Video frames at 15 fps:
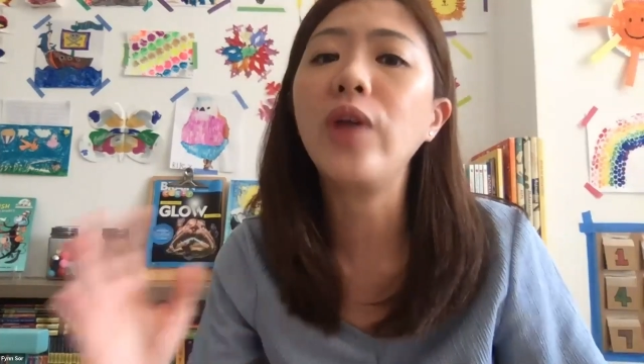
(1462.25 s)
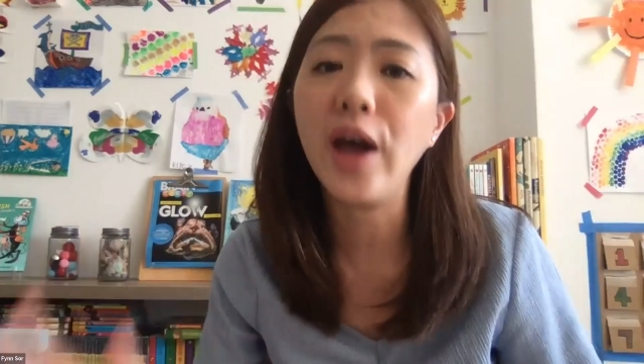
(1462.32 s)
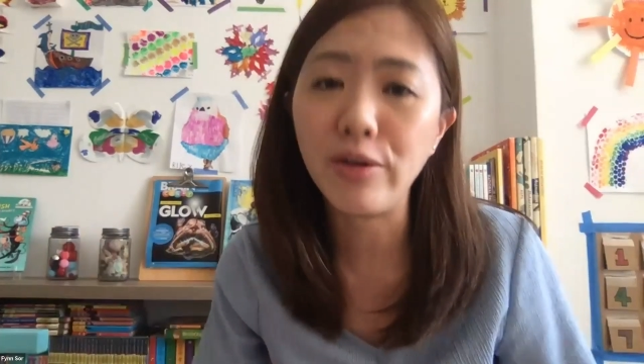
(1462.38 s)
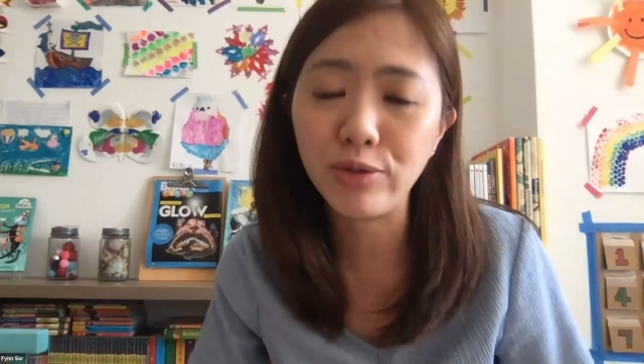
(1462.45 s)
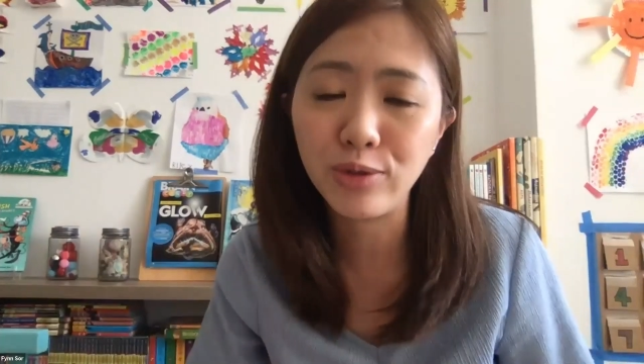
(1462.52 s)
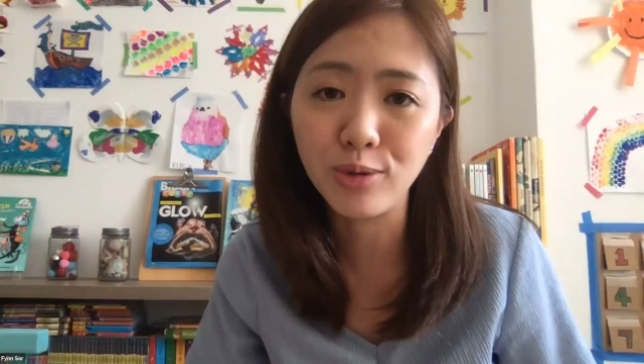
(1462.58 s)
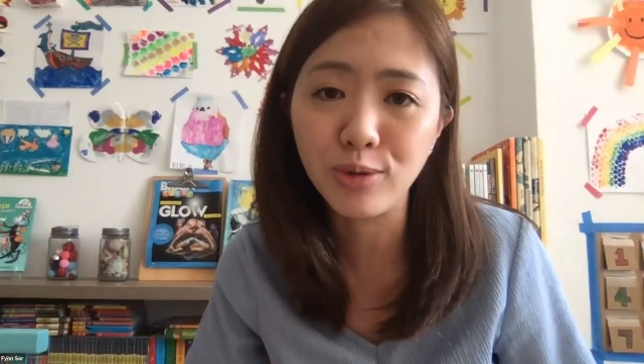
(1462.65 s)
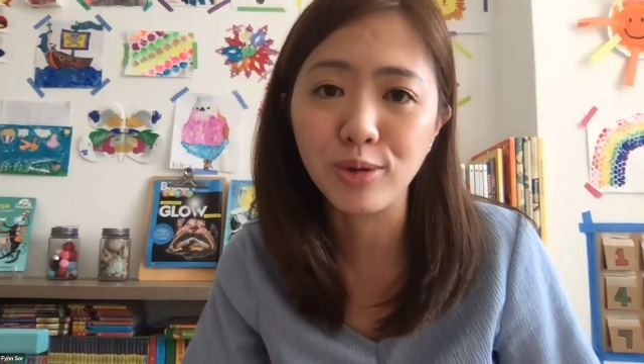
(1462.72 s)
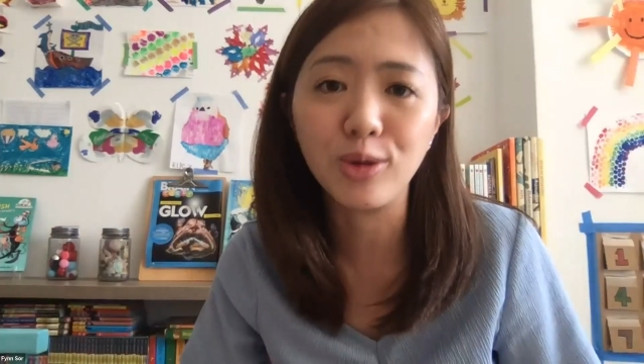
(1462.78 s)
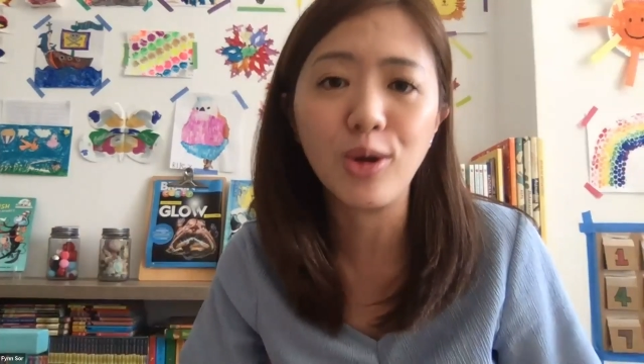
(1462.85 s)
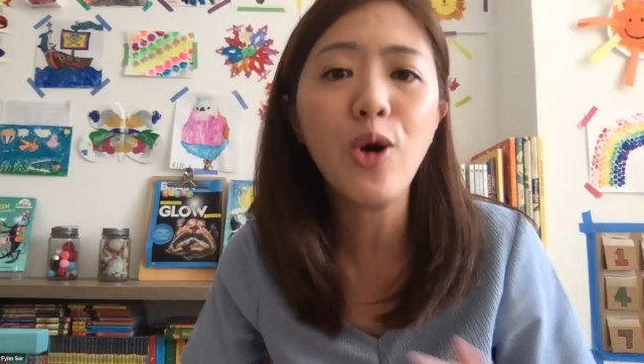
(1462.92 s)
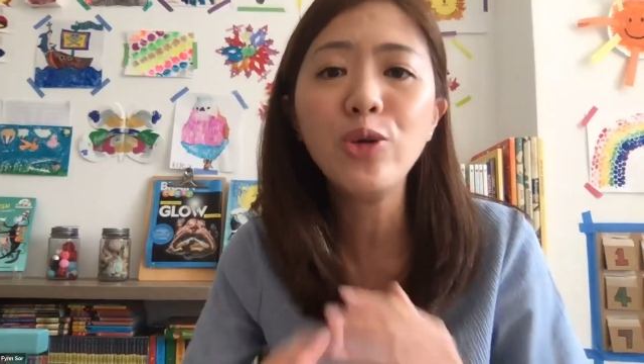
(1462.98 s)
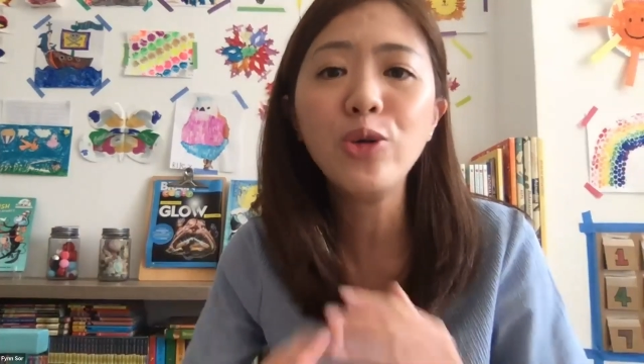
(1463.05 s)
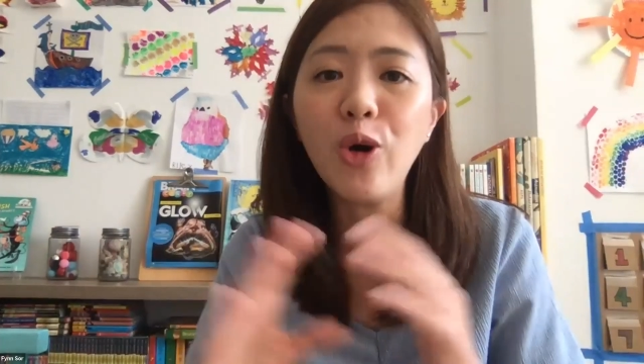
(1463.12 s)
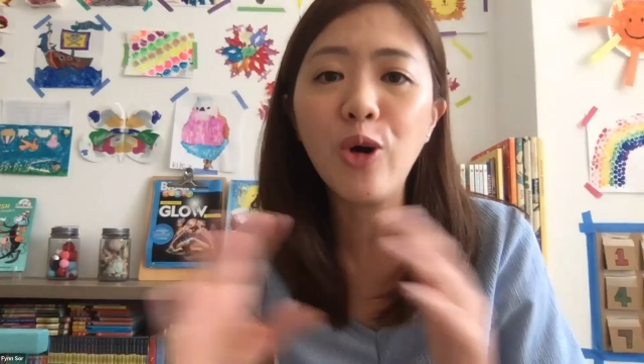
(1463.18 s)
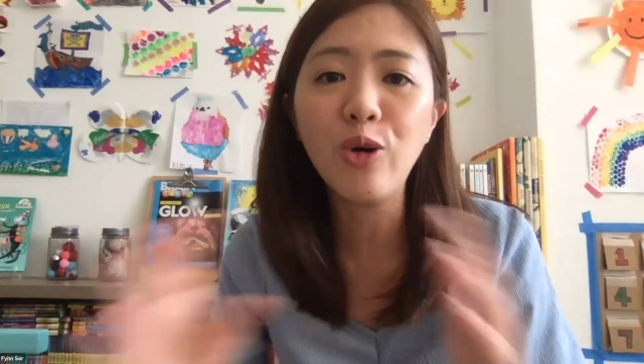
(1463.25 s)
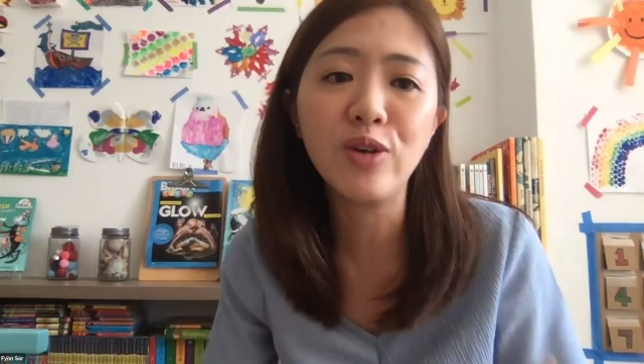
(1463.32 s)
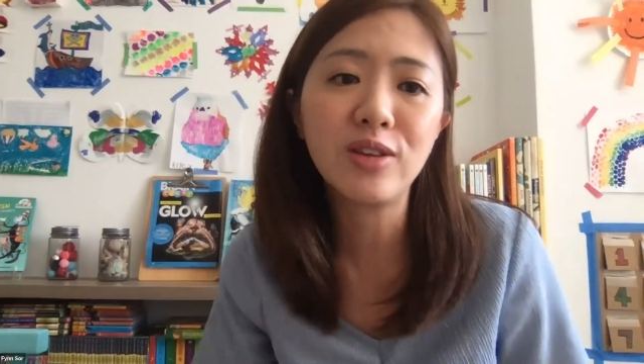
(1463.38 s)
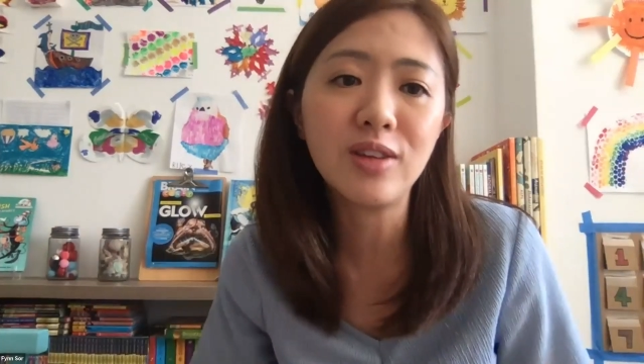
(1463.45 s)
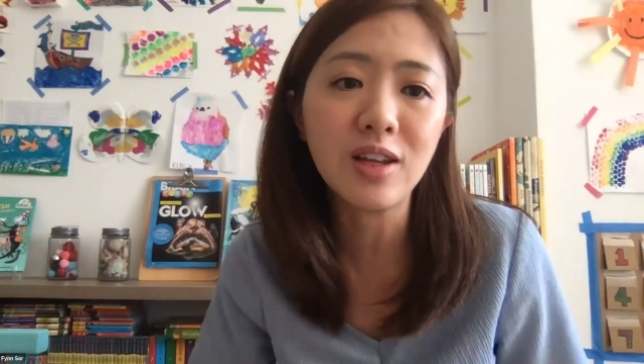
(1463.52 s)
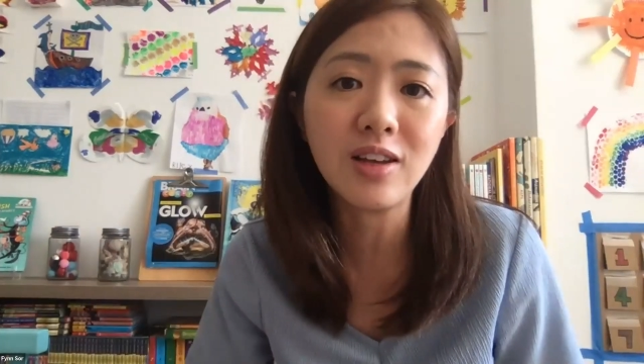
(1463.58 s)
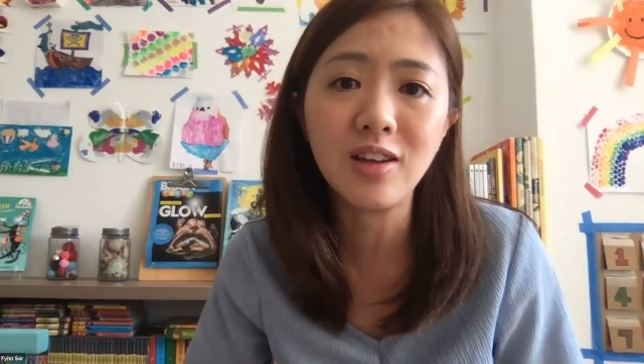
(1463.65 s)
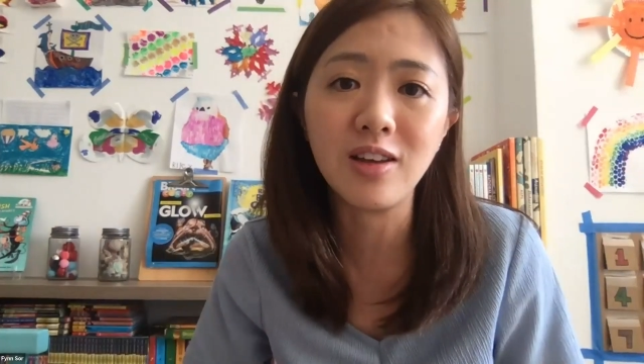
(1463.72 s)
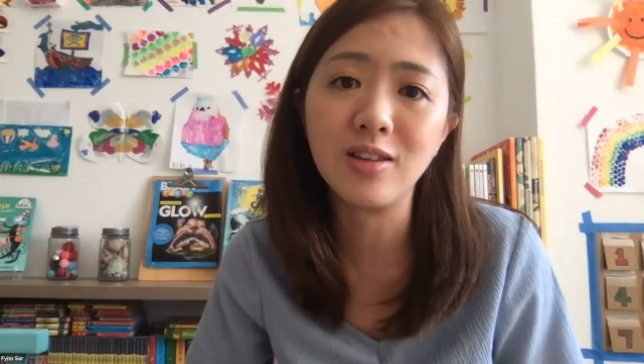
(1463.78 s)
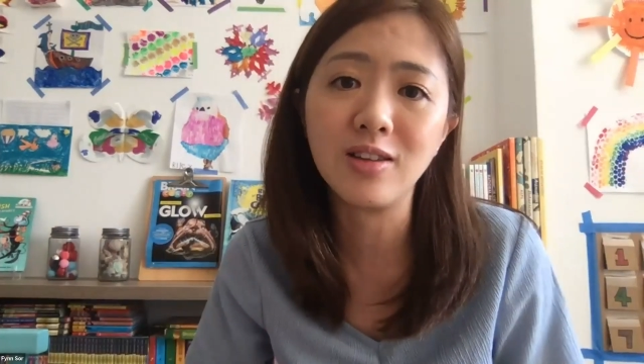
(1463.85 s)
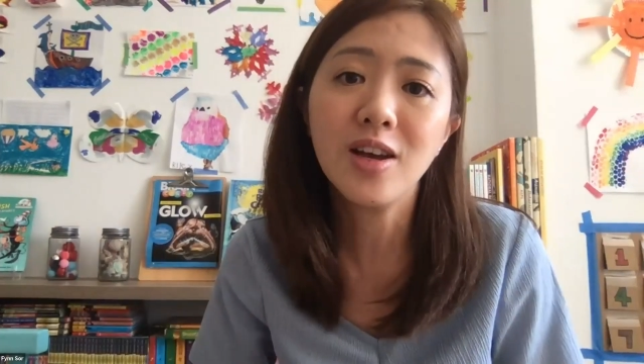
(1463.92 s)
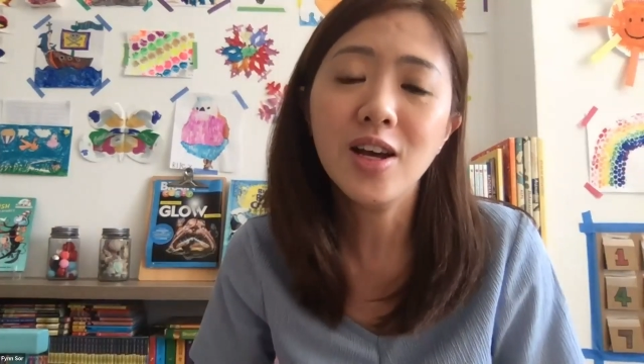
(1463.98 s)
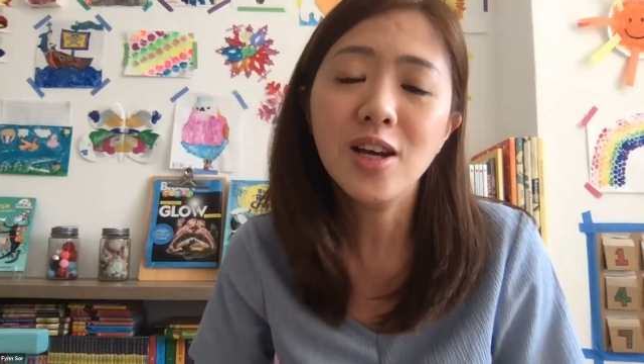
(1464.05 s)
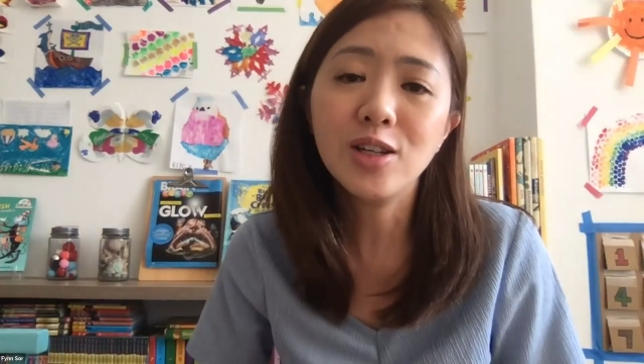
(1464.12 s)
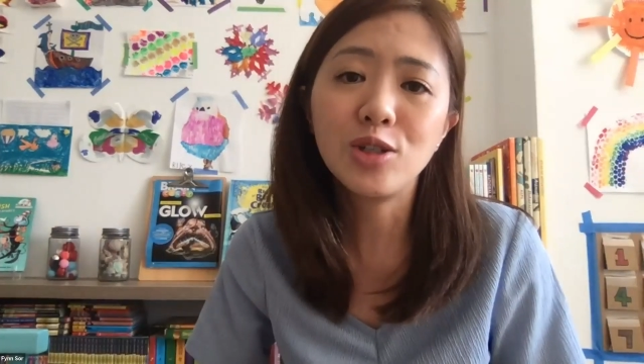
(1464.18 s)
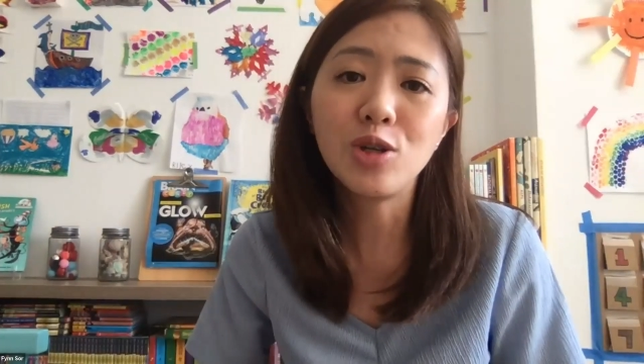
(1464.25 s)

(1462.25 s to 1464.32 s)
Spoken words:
You don't overthink it.